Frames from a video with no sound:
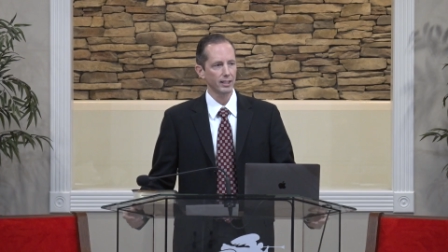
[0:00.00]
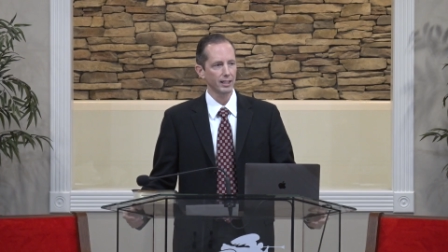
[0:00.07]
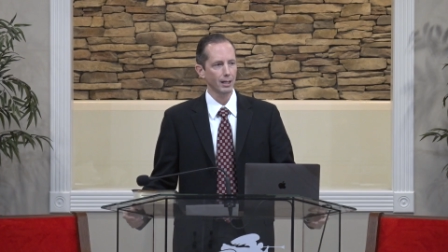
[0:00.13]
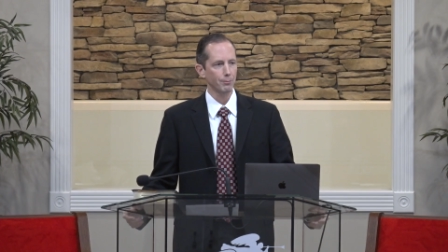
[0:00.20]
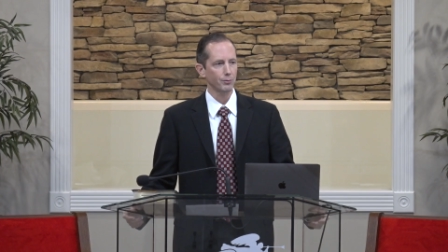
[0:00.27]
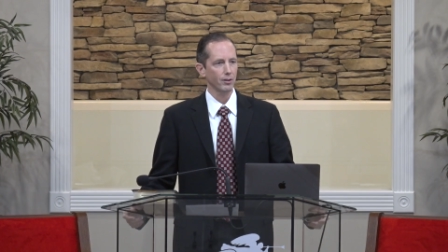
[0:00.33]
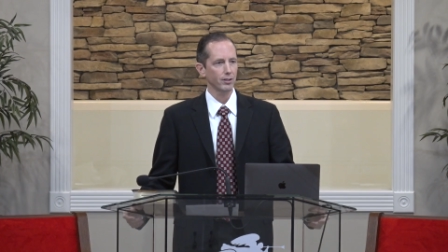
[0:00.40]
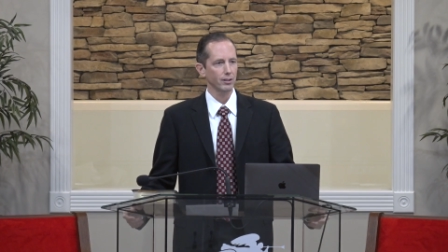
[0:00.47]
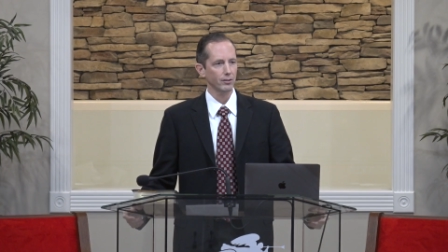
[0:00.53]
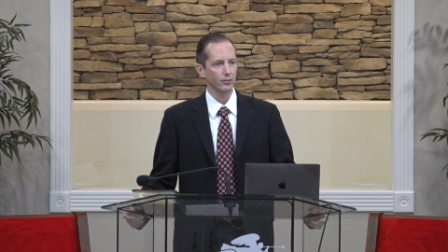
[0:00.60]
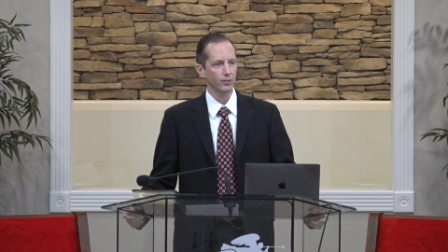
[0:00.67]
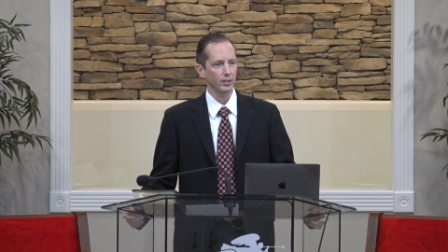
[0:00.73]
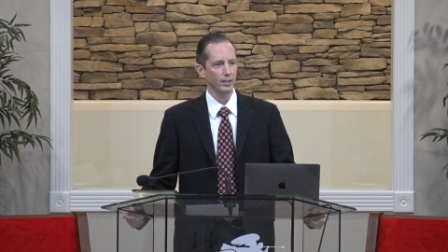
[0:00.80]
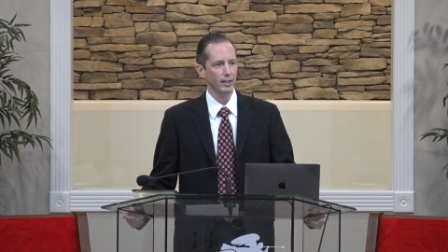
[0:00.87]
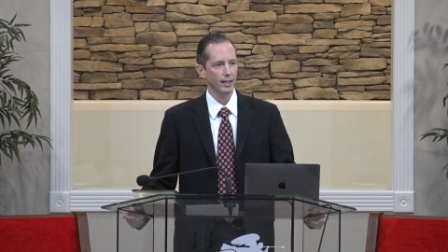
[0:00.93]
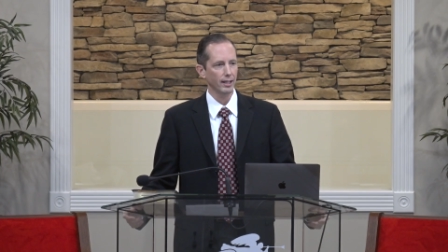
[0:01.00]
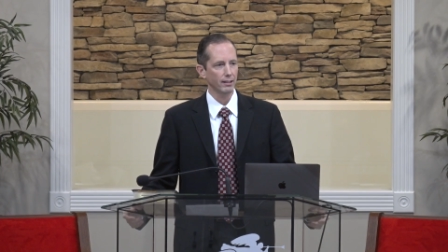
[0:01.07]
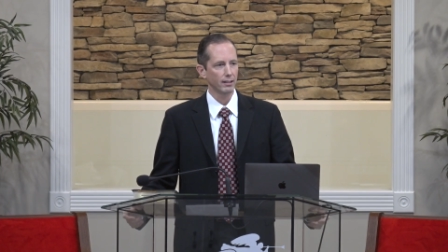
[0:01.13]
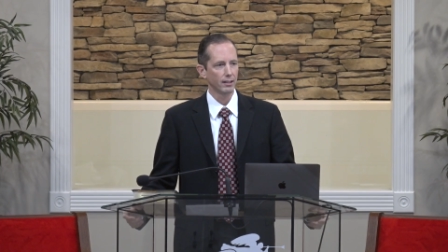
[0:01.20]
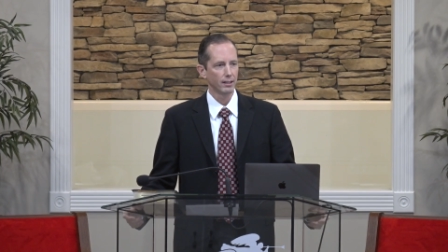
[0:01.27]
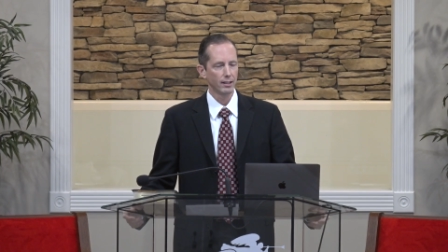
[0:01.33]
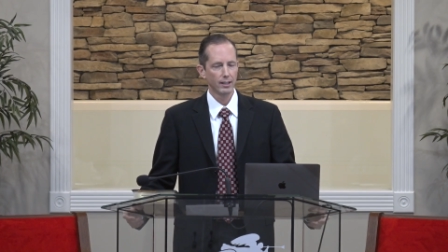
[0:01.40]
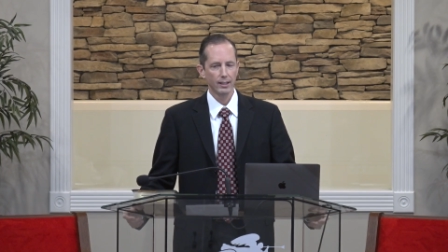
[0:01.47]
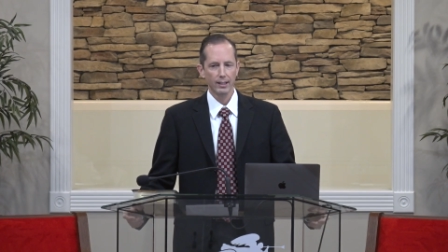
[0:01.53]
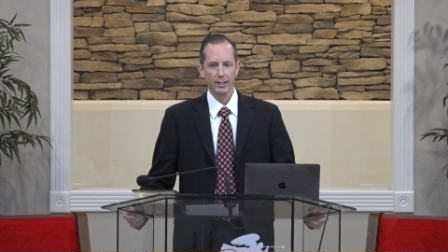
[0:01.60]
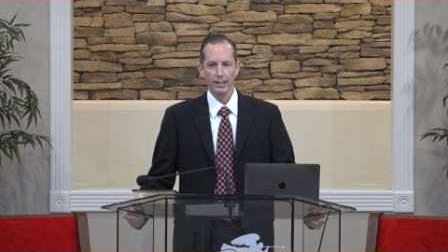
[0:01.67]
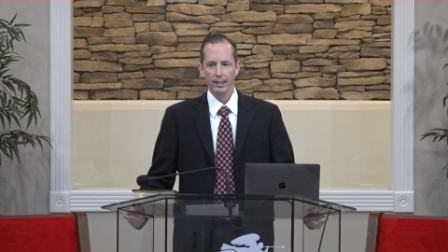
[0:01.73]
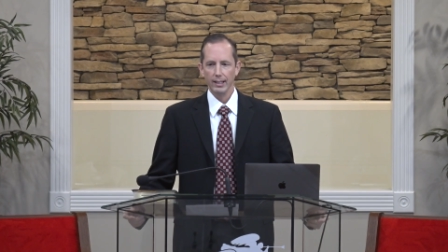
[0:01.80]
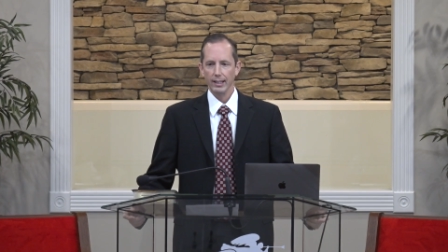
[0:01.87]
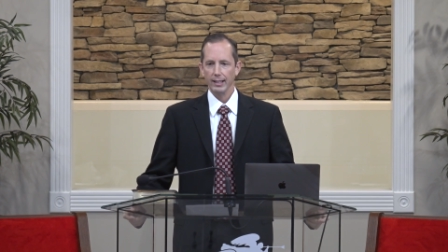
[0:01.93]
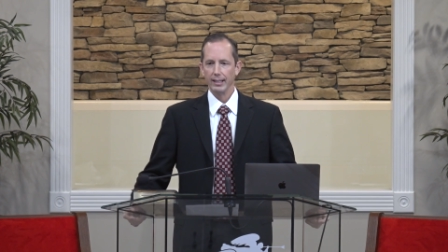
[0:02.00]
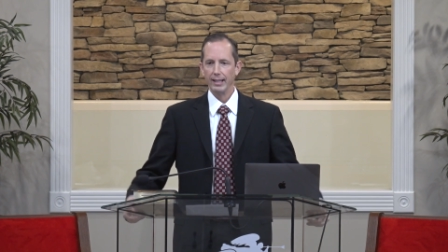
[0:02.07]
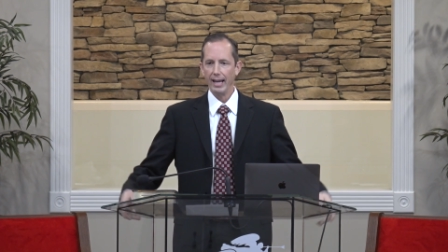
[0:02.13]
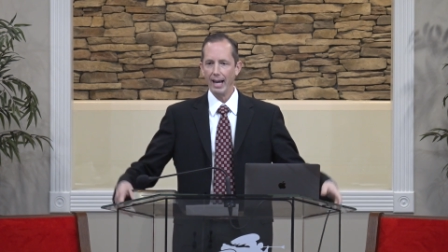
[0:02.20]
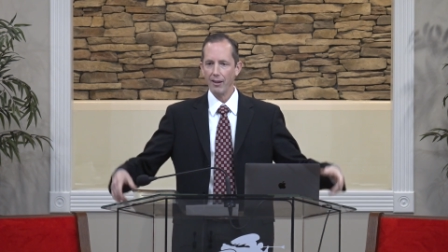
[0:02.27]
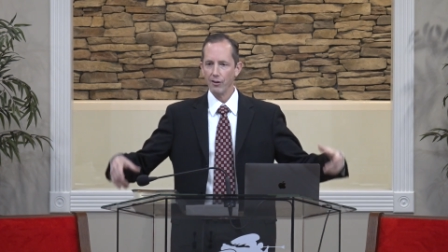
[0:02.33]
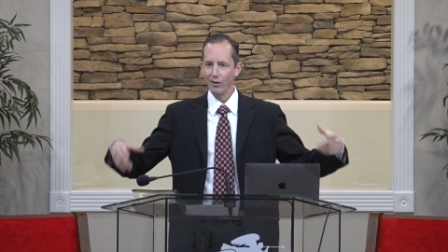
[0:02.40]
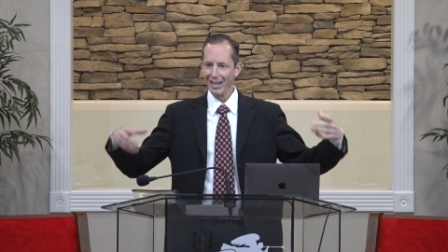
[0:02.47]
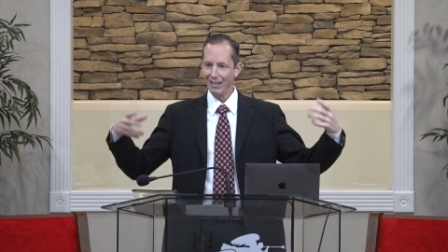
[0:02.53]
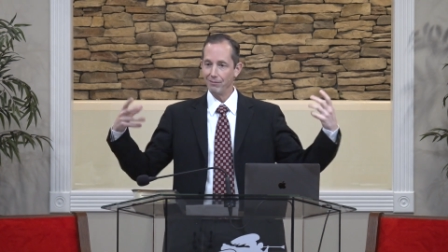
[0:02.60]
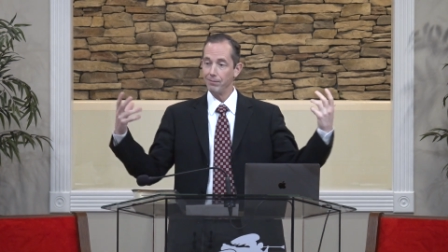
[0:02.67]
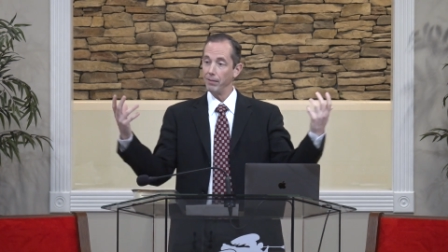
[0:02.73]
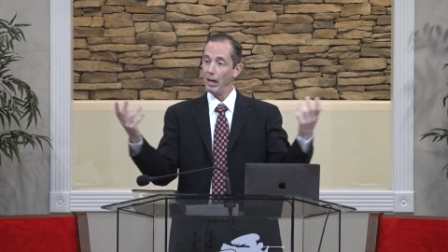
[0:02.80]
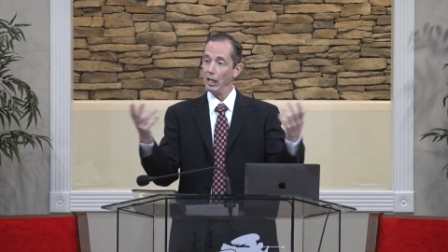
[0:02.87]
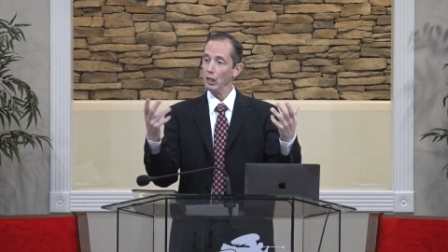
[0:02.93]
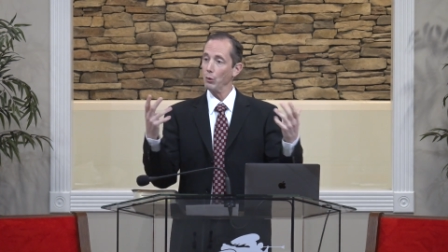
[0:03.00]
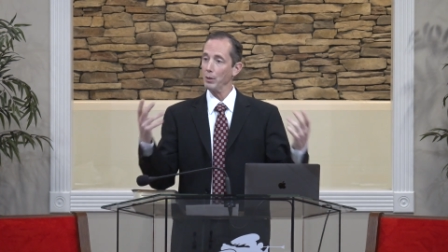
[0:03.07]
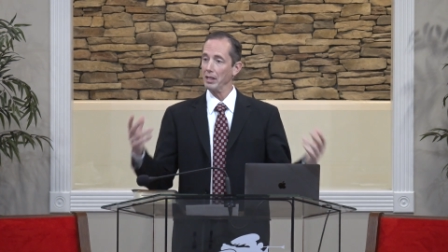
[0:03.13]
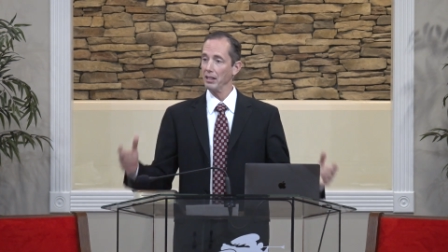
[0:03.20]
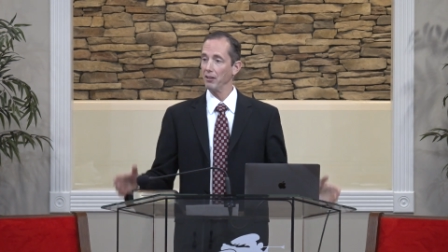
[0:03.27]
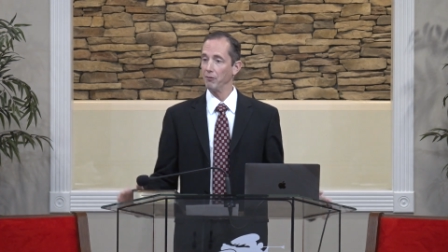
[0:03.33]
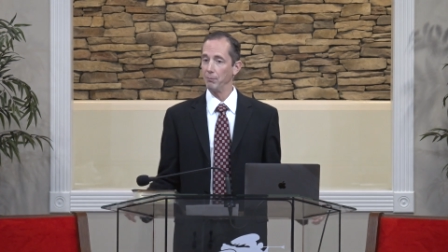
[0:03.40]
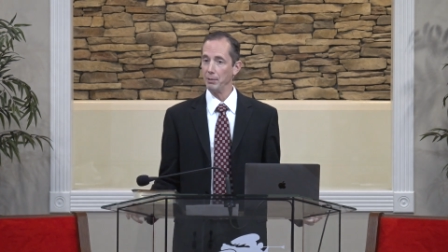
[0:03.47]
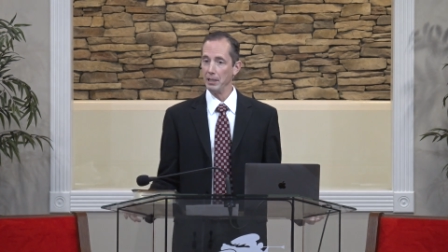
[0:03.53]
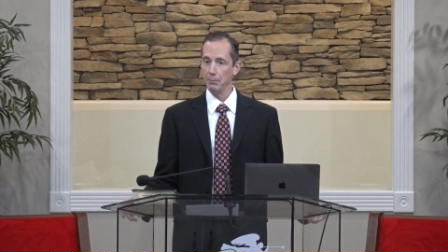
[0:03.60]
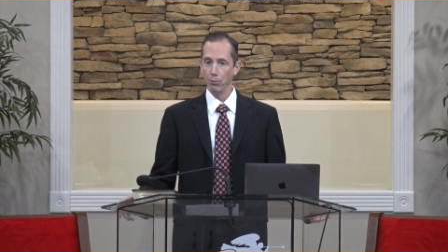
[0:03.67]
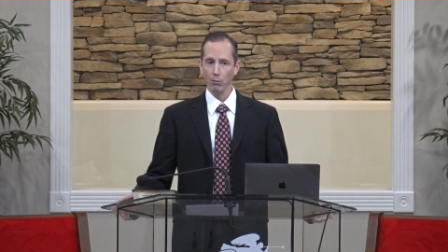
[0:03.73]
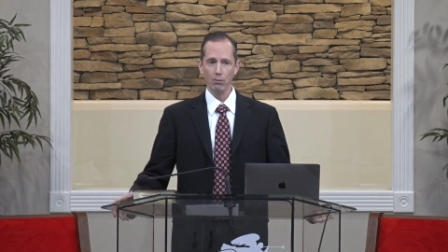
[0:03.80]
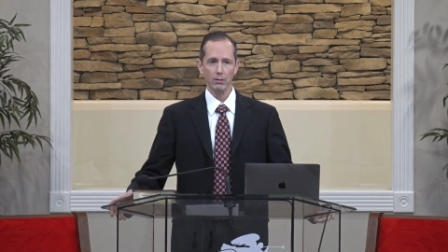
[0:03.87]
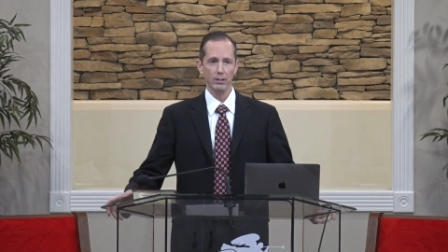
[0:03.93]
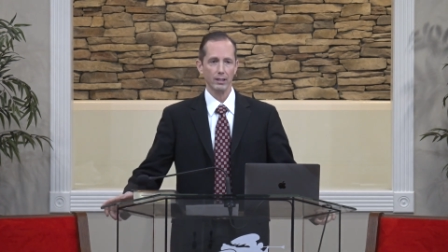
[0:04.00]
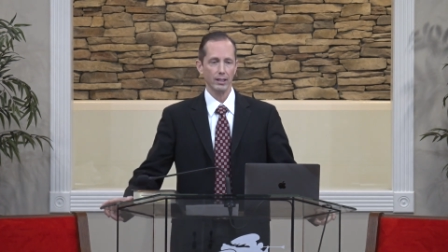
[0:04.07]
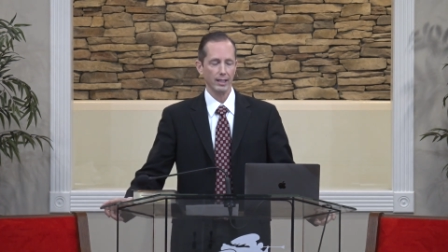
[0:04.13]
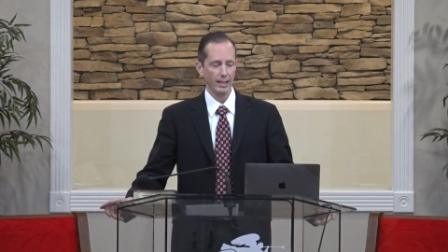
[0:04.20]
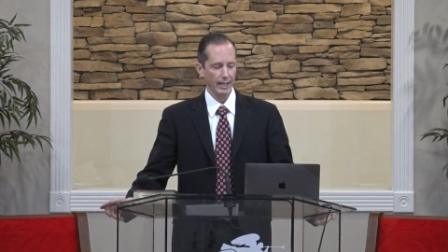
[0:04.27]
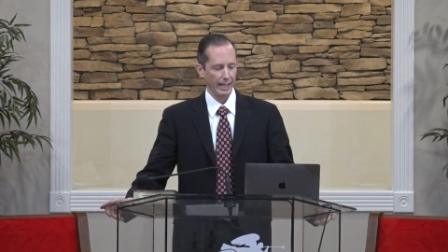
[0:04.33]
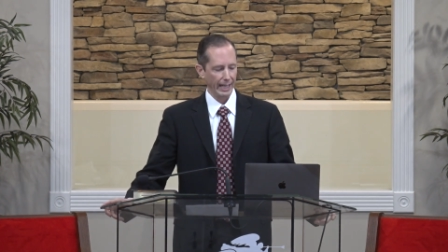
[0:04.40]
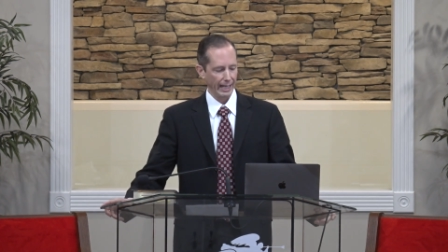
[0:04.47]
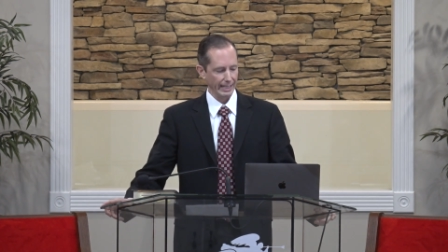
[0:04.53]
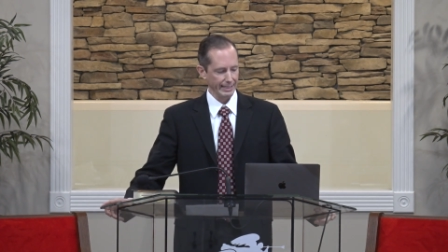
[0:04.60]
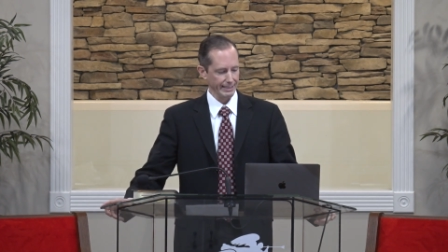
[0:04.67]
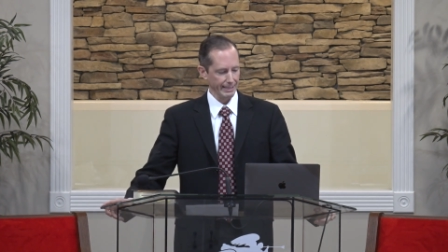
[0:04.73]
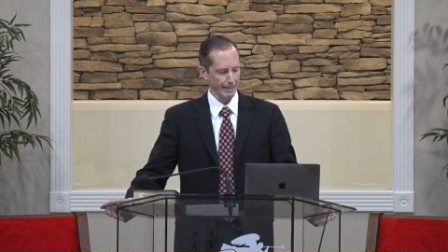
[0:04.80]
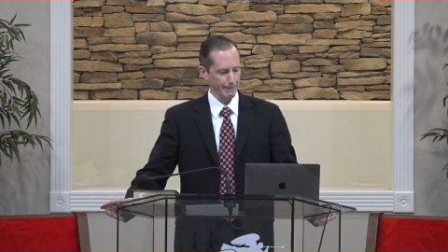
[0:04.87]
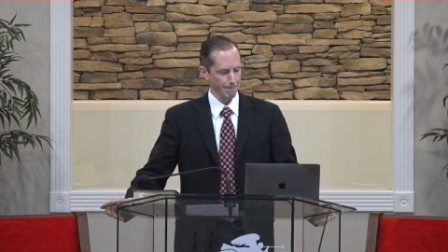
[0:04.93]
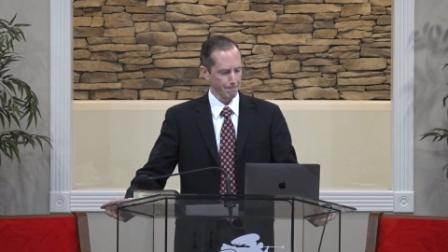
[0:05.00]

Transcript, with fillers: leading up to this, he had gathered a following of people, and